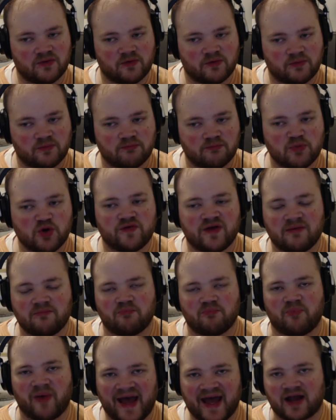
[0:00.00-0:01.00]
moving
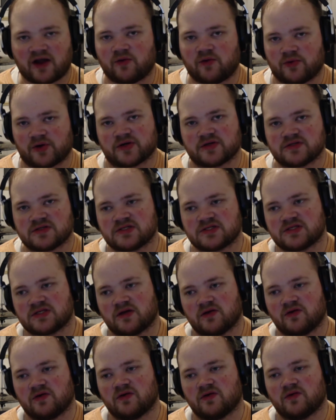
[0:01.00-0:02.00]
backwards
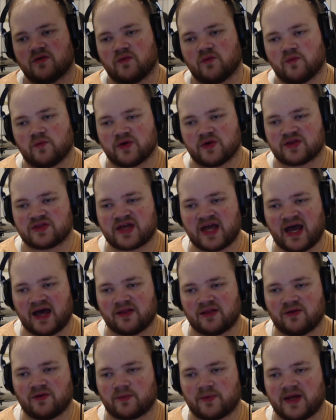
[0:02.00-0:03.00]
with
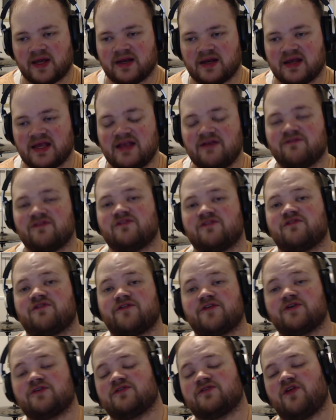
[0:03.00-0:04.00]
Kylo Ren even
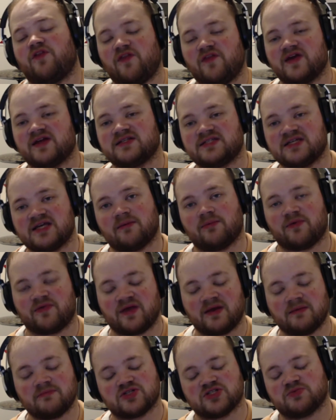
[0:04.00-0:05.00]
further than they did with
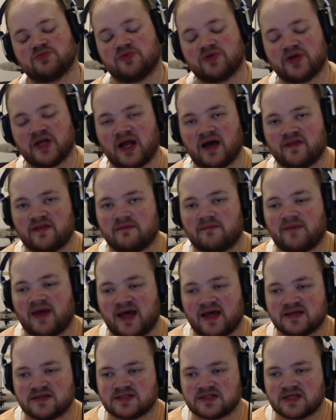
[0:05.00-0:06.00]
him just putting on the
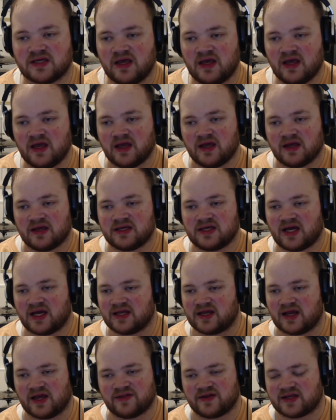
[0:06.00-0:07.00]
mask,
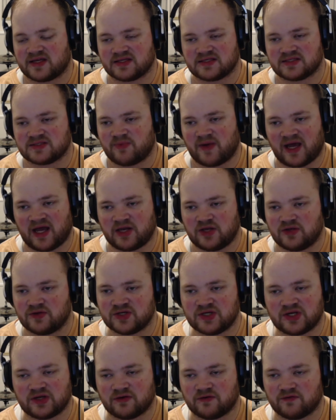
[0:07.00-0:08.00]
I think is bad. You
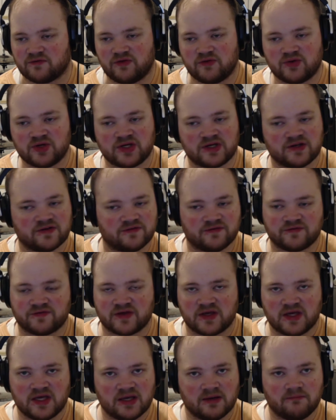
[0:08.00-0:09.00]
could have
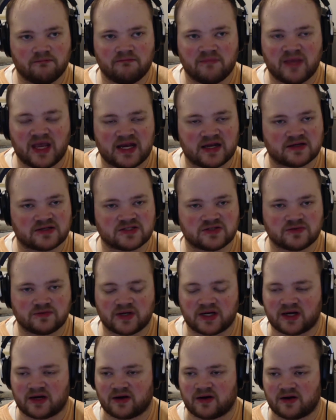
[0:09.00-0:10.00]
made it to
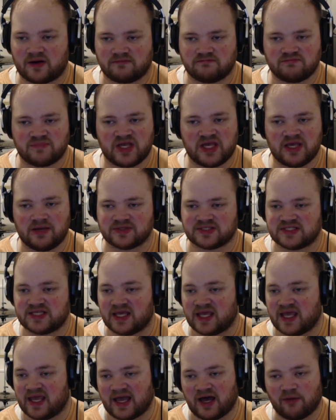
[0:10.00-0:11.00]
where he was
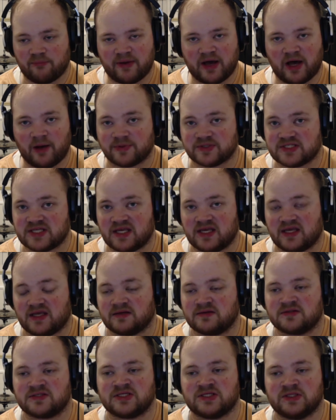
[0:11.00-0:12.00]
seeking out
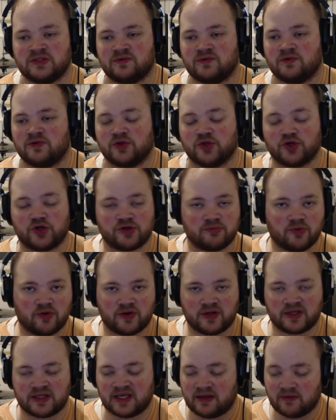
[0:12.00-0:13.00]
Palpatine to learn
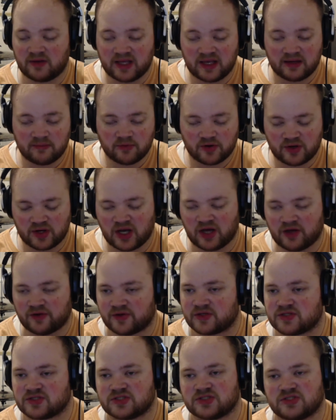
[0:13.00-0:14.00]
more, gain more
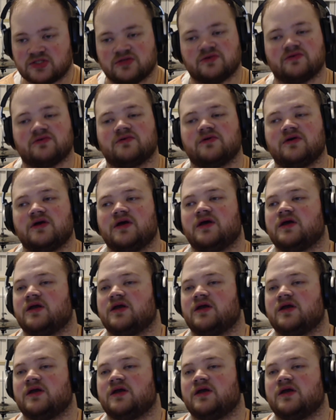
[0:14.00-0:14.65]
knowledge, to